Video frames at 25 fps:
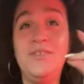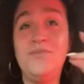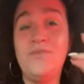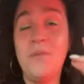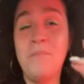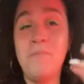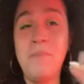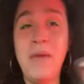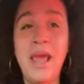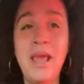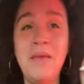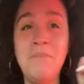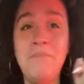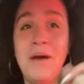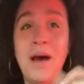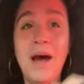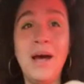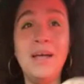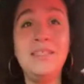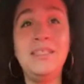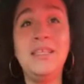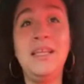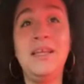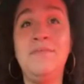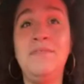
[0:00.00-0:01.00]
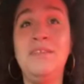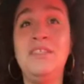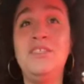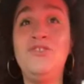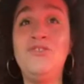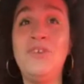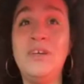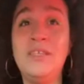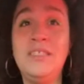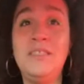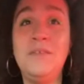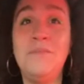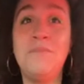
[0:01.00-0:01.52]
Remain positive and
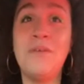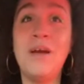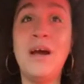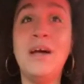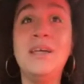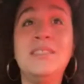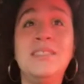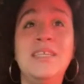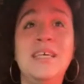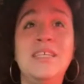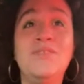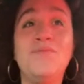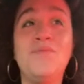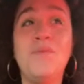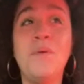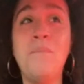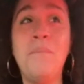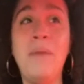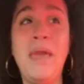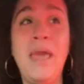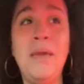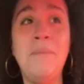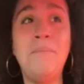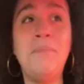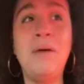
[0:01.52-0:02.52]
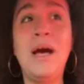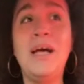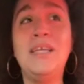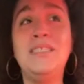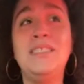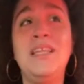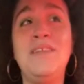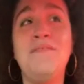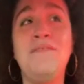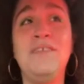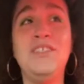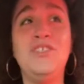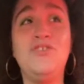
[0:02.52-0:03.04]
trust the process. Remain
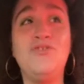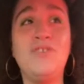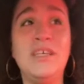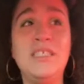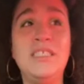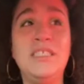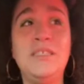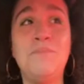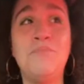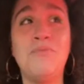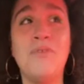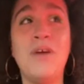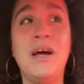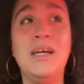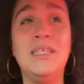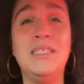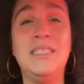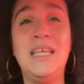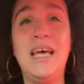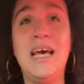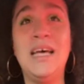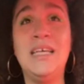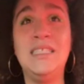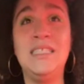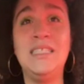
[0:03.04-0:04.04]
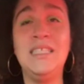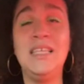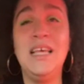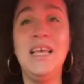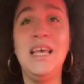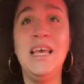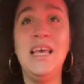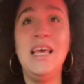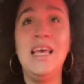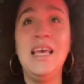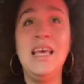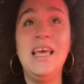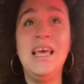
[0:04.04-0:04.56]
positive and trust the process.
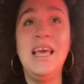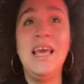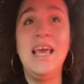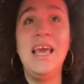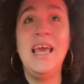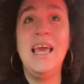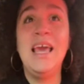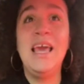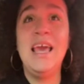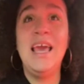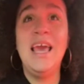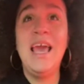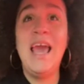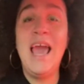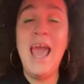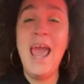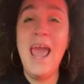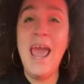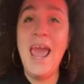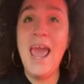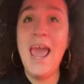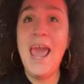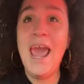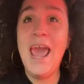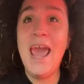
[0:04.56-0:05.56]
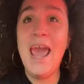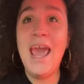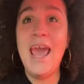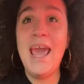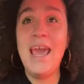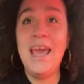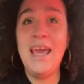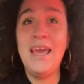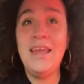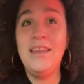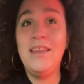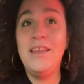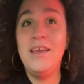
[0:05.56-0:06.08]

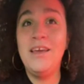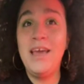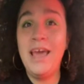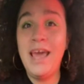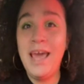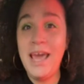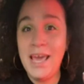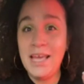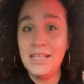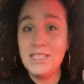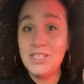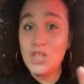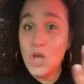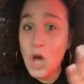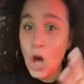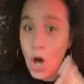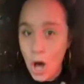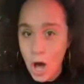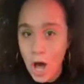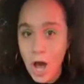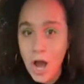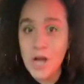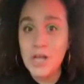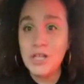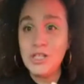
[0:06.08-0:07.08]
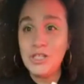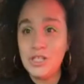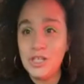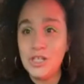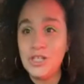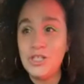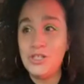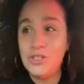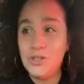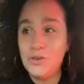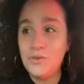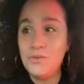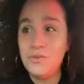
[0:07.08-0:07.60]
And it's hard to
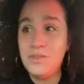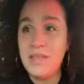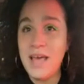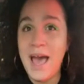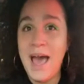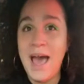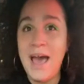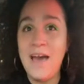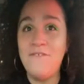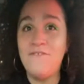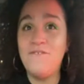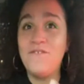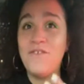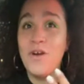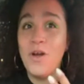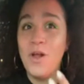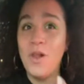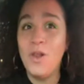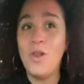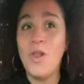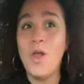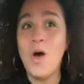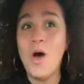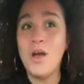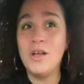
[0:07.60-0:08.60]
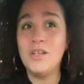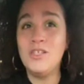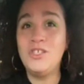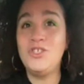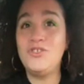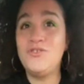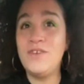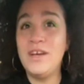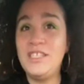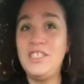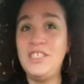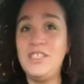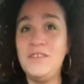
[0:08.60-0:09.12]
do that for a long
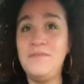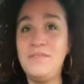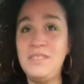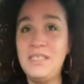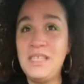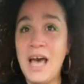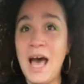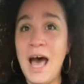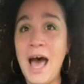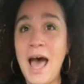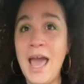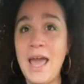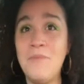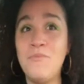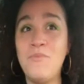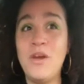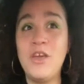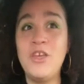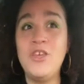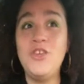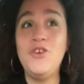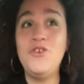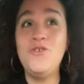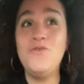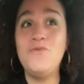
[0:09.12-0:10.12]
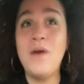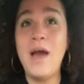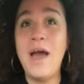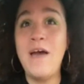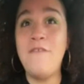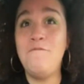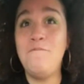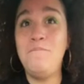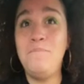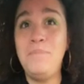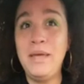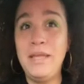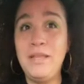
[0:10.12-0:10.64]
stretch of time when you
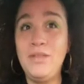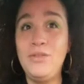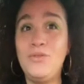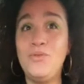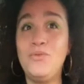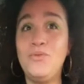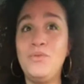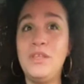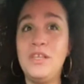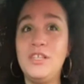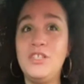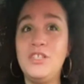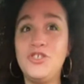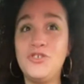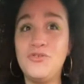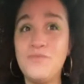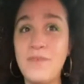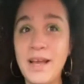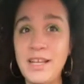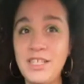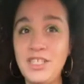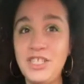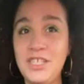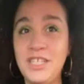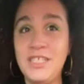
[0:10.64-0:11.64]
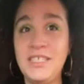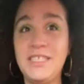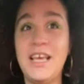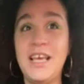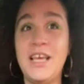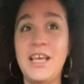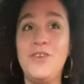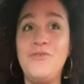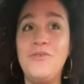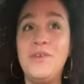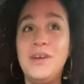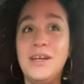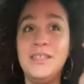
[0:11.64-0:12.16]
have been through the trenches
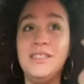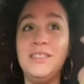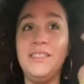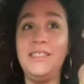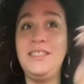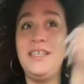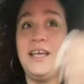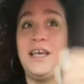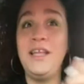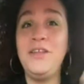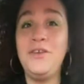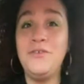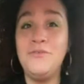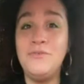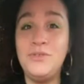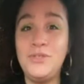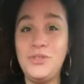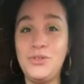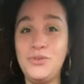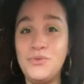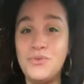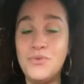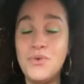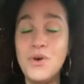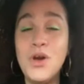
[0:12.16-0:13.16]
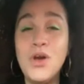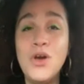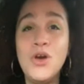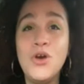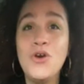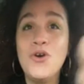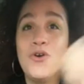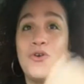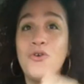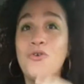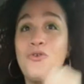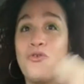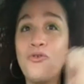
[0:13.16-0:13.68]
and you continue to... At the light,
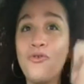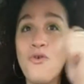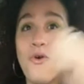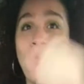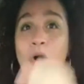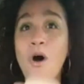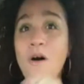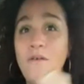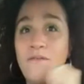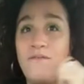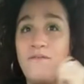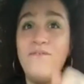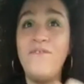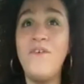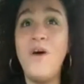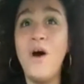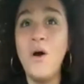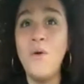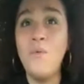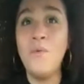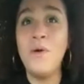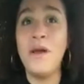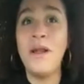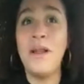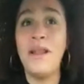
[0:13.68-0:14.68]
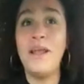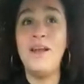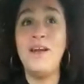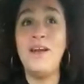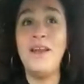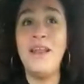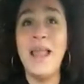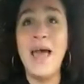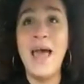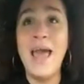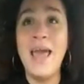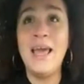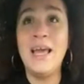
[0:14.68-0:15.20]
use the left 2
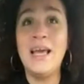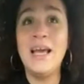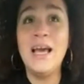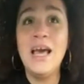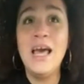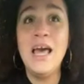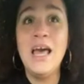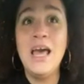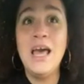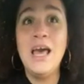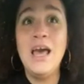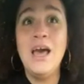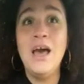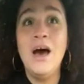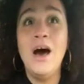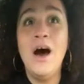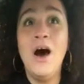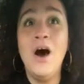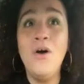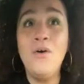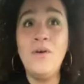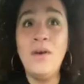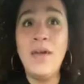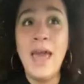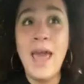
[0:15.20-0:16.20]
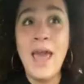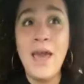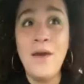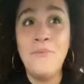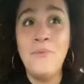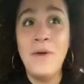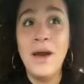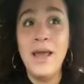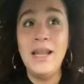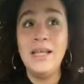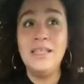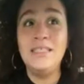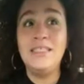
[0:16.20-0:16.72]
lanes to turn onto Figueroa Street.
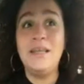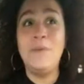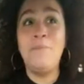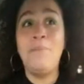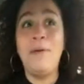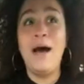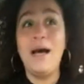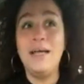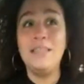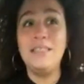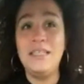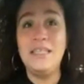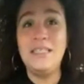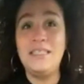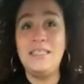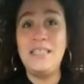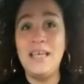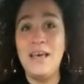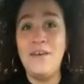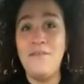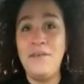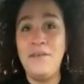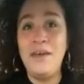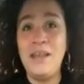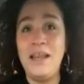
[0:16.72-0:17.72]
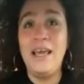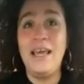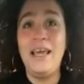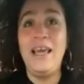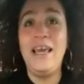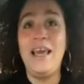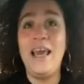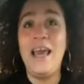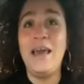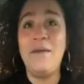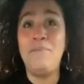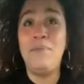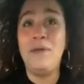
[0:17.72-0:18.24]
Then take a slight left
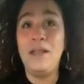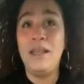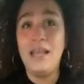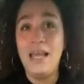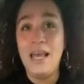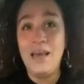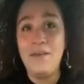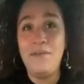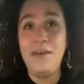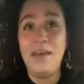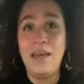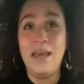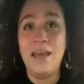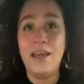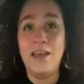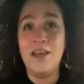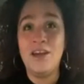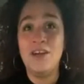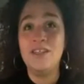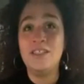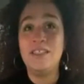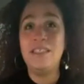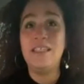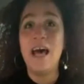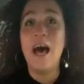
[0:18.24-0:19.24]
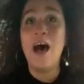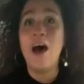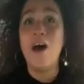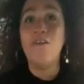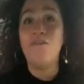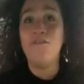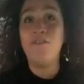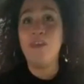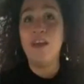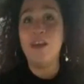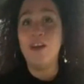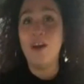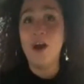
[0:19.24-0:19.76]
turn to merge onto I-110
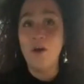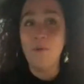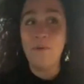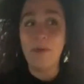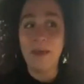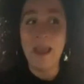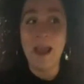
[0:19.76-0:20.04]
North.